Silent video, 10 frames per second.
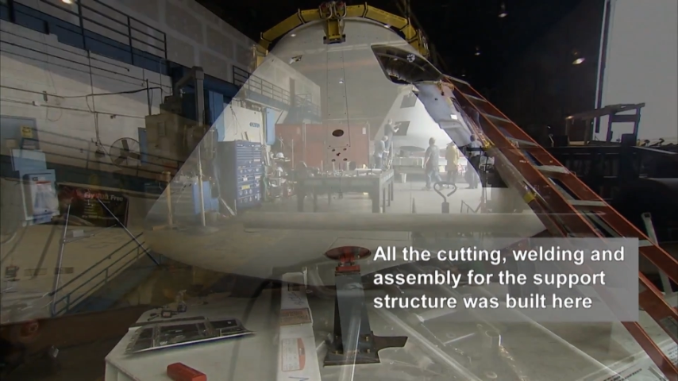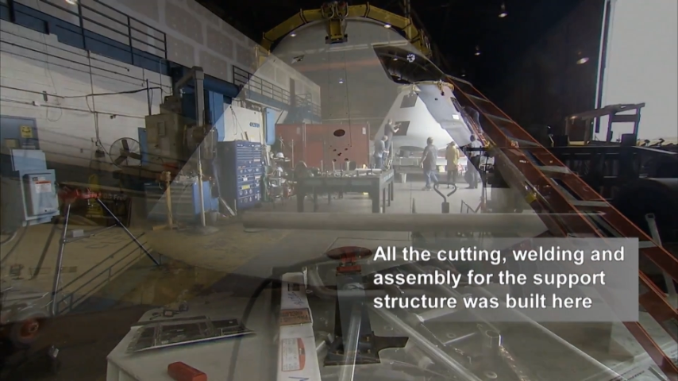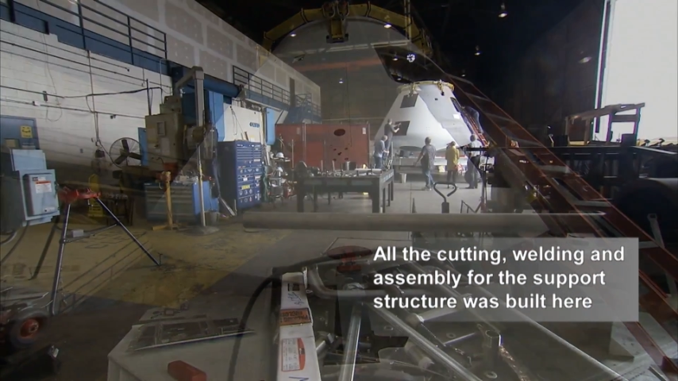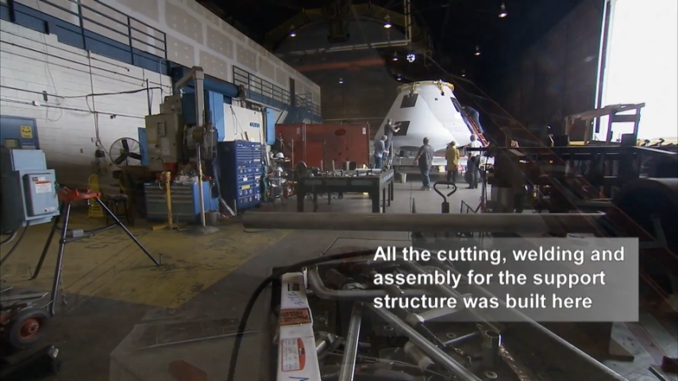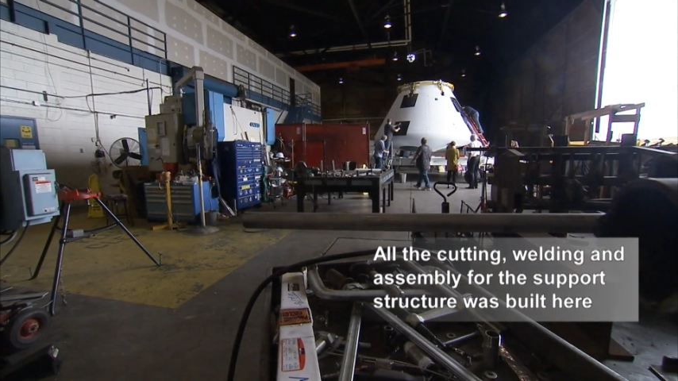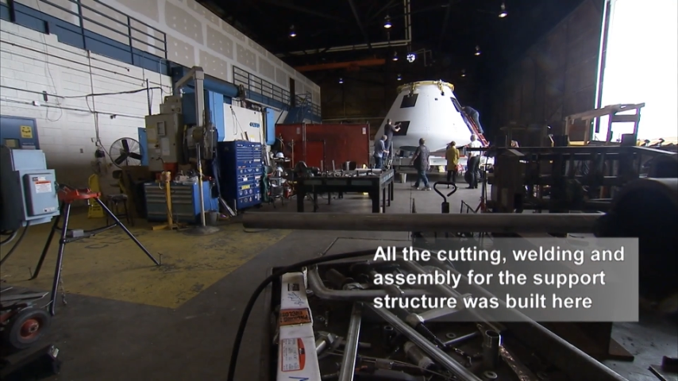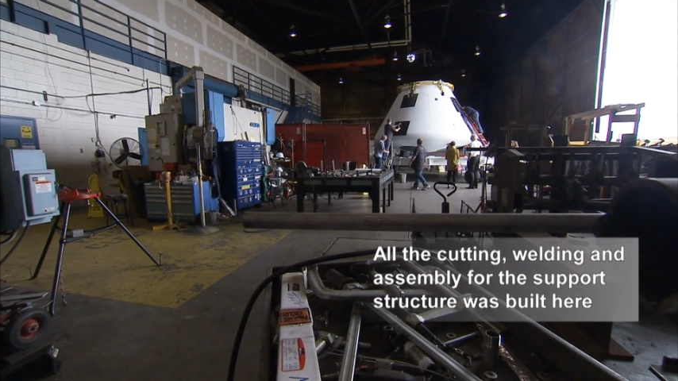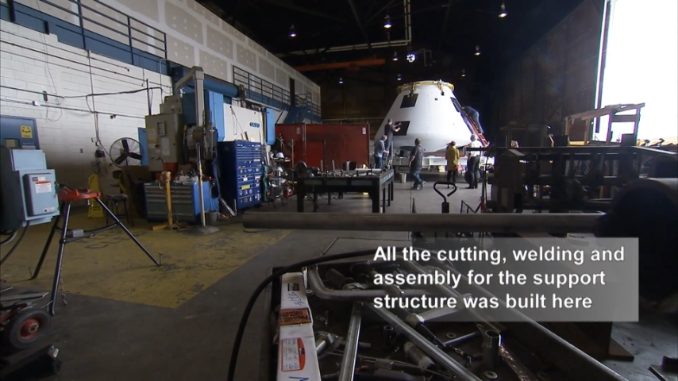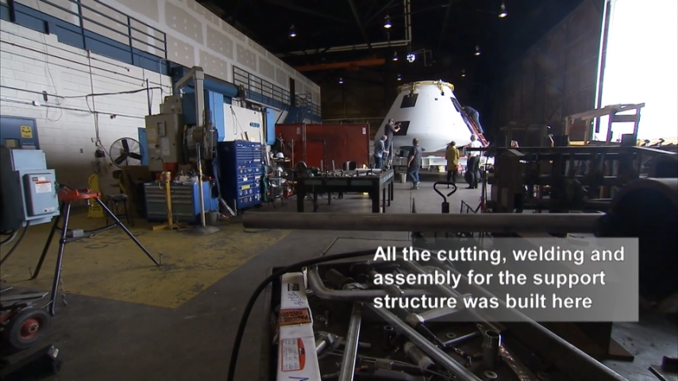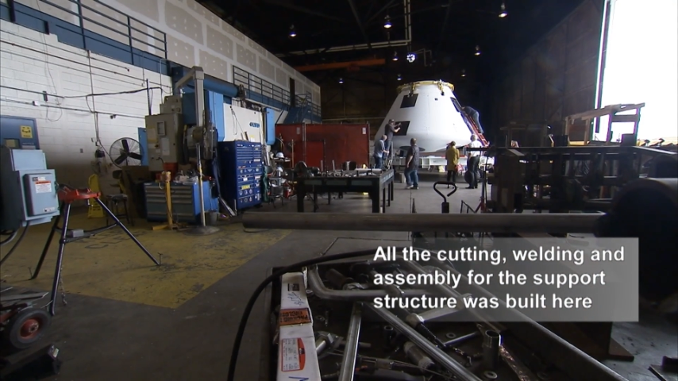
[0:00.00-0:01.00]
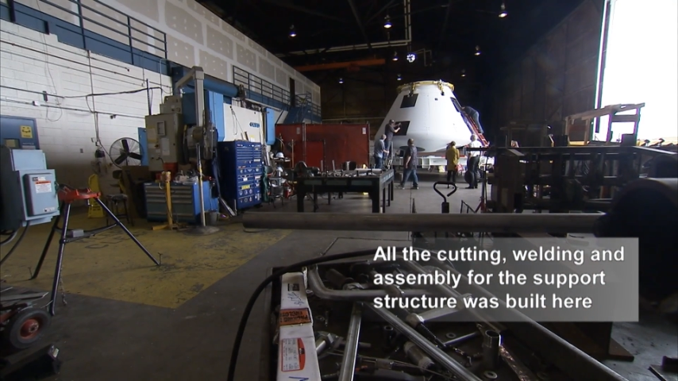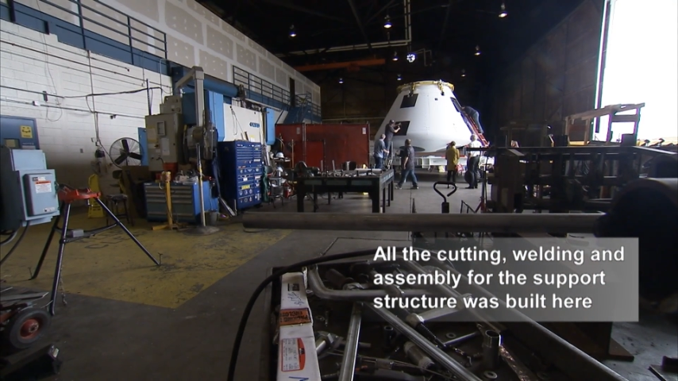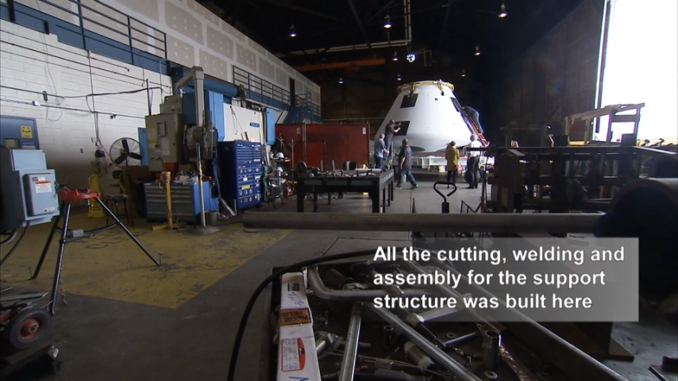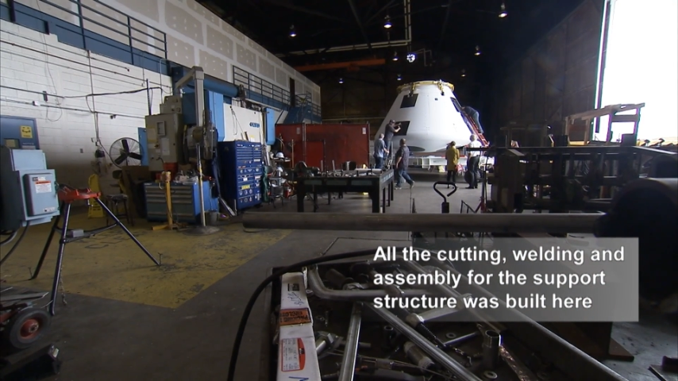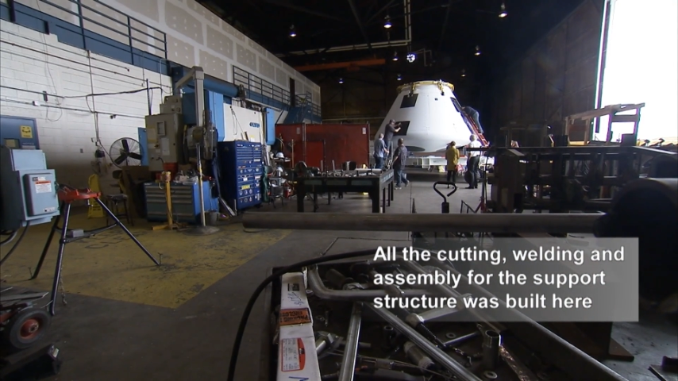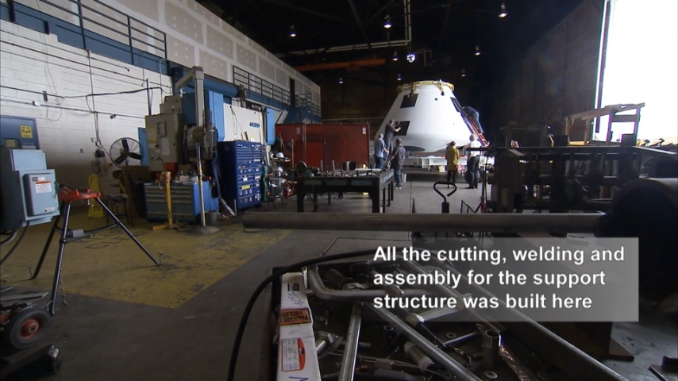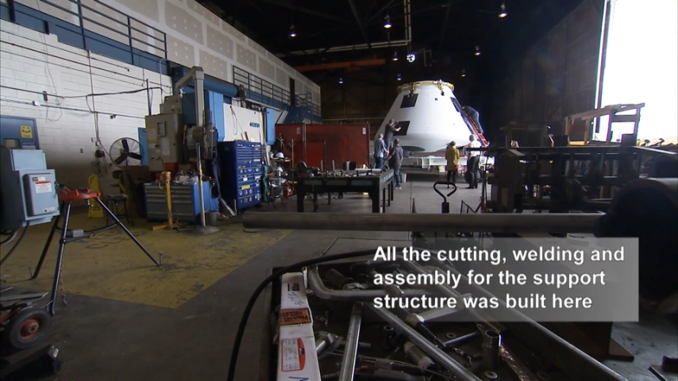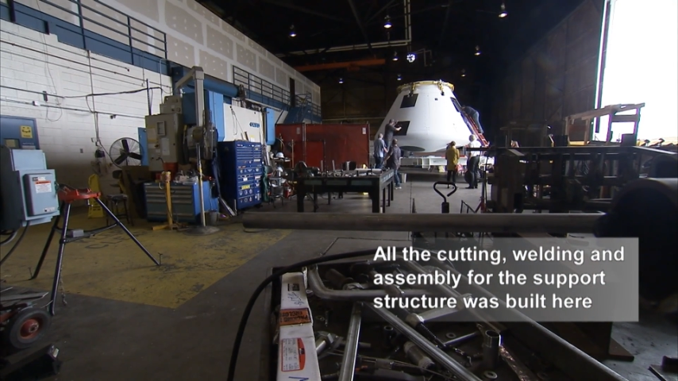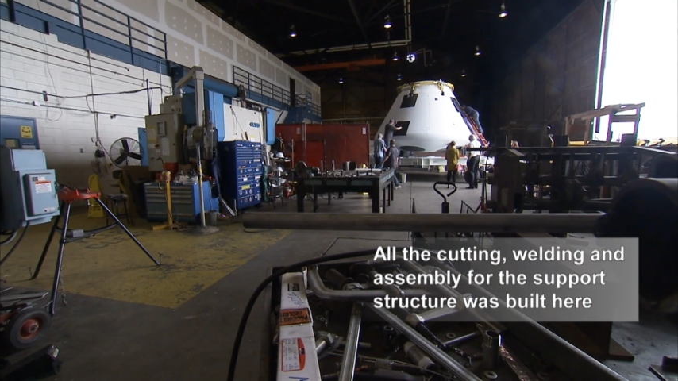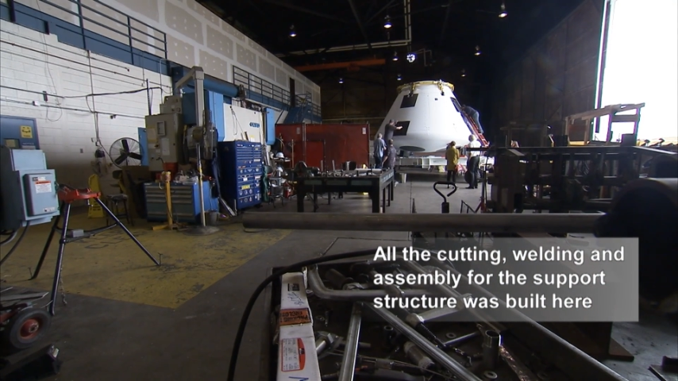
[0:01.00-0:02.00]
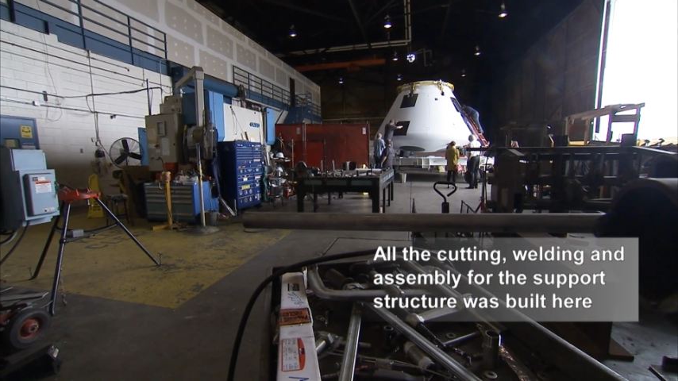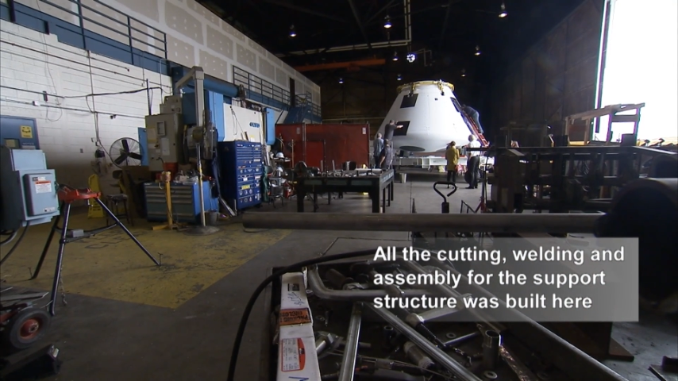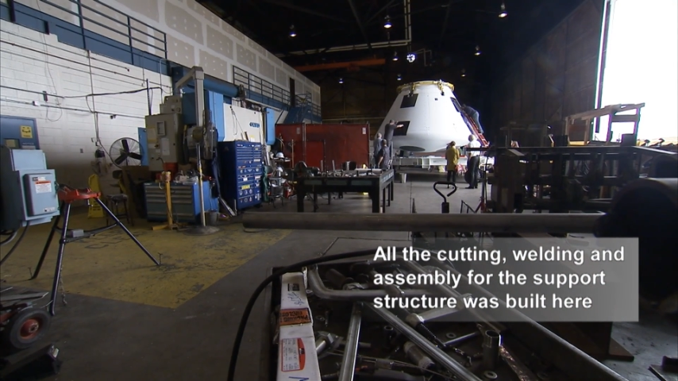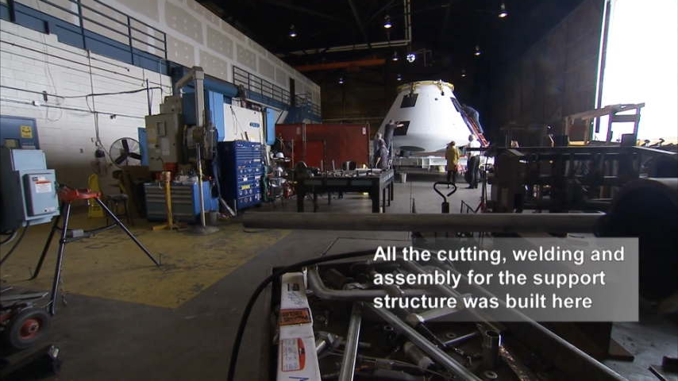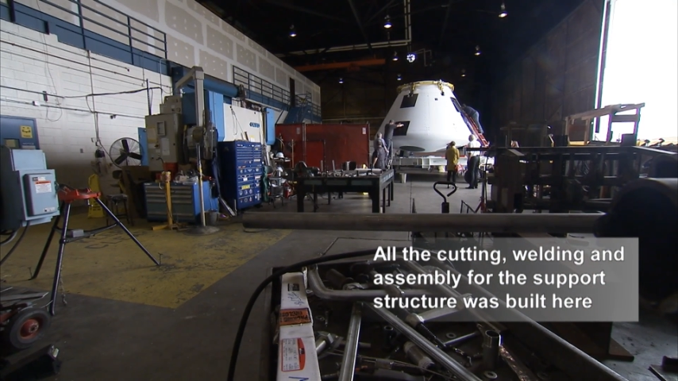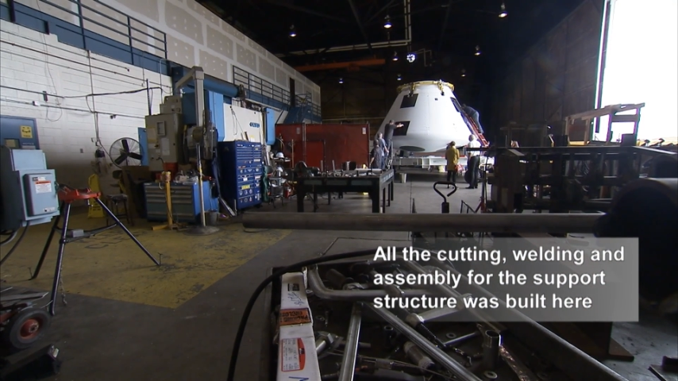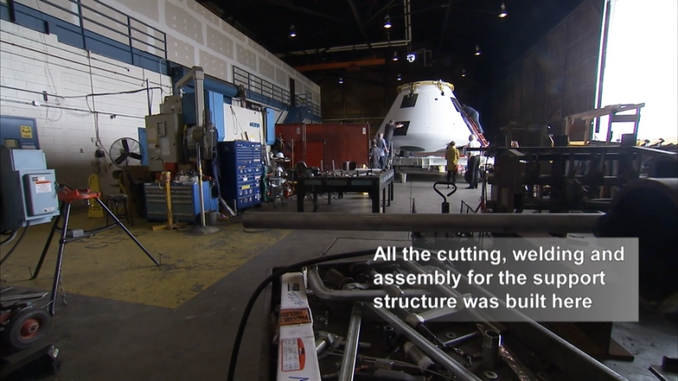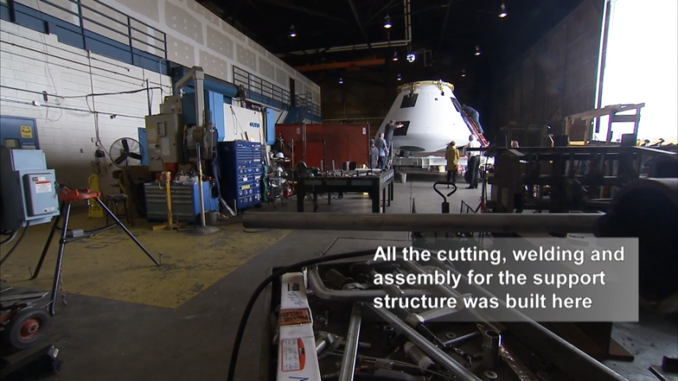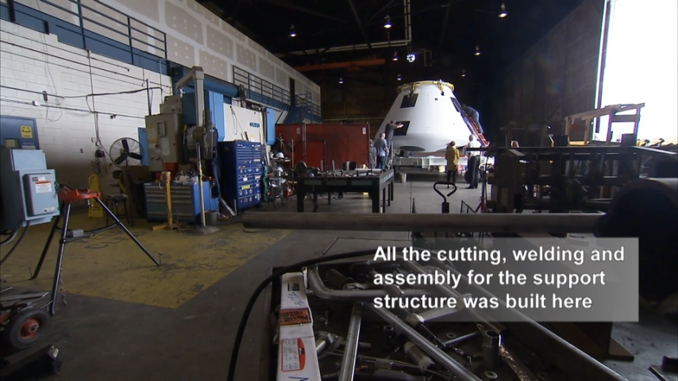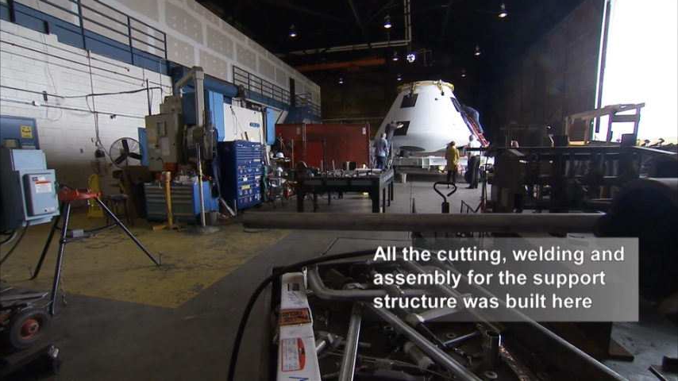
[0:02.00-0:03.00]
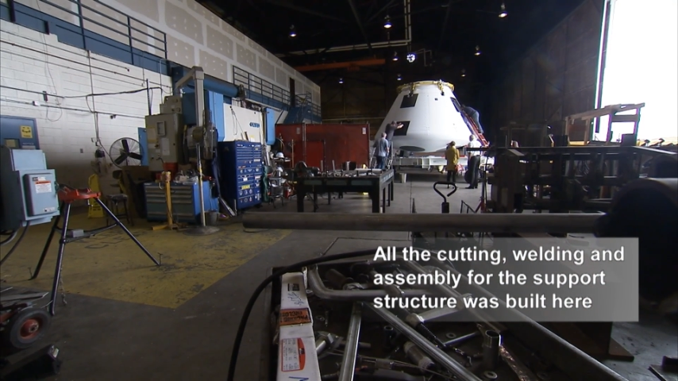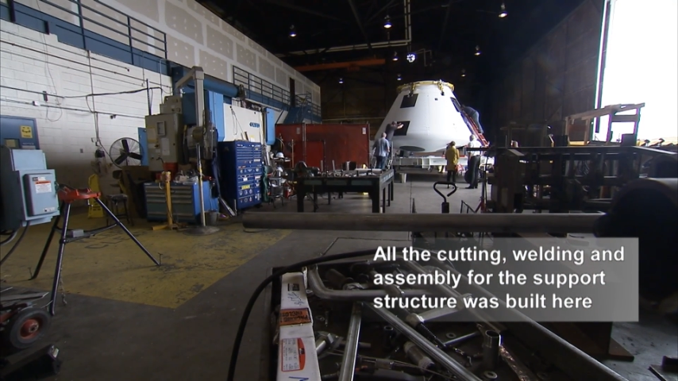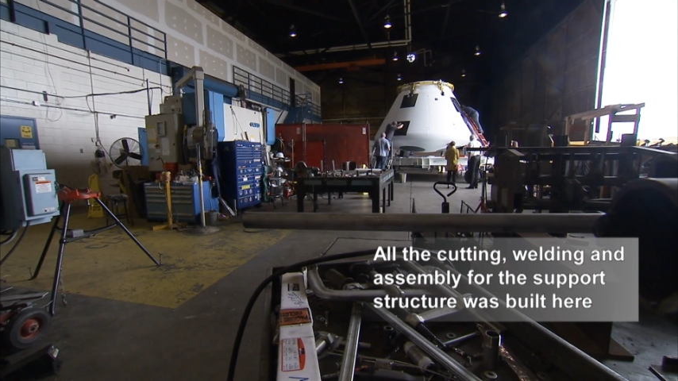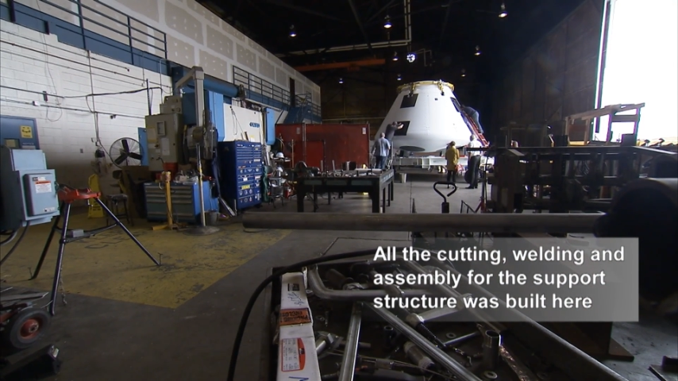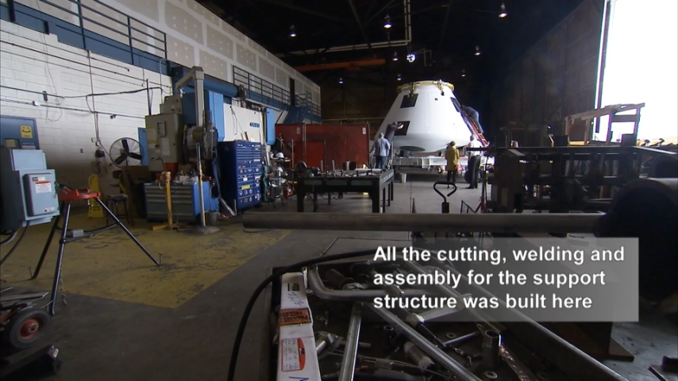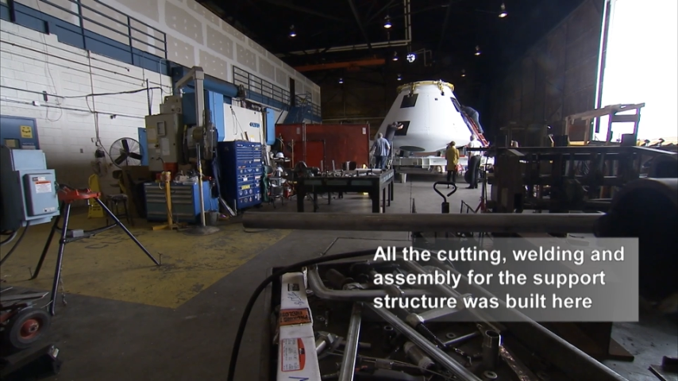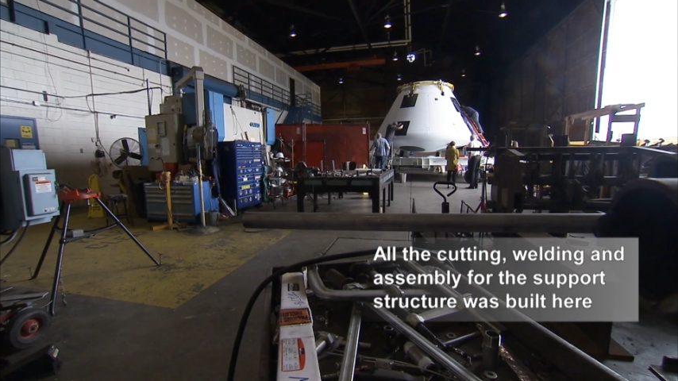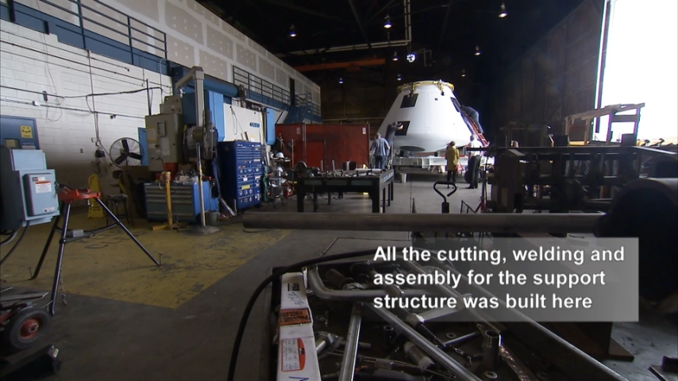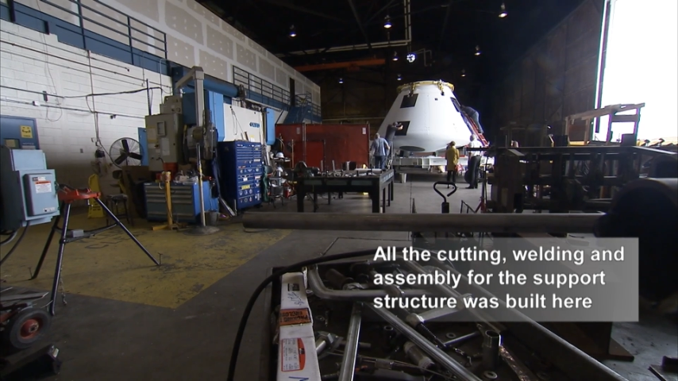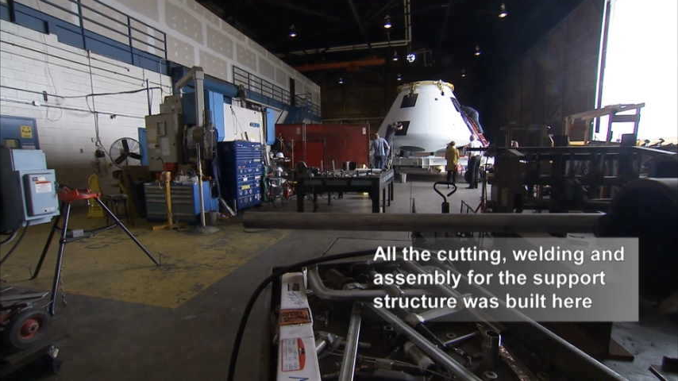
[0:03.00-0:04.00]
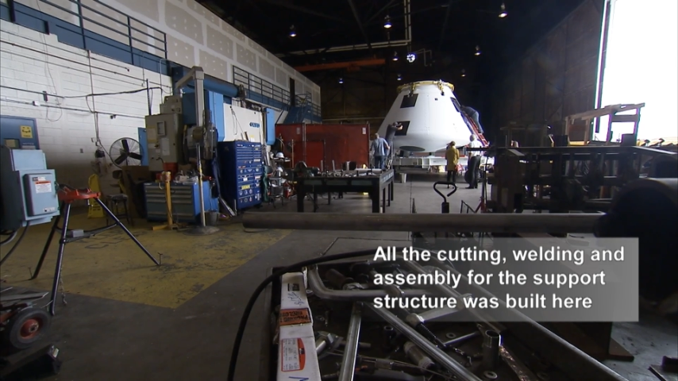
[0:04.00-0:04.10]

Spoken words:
Nobody's mouth can be seen.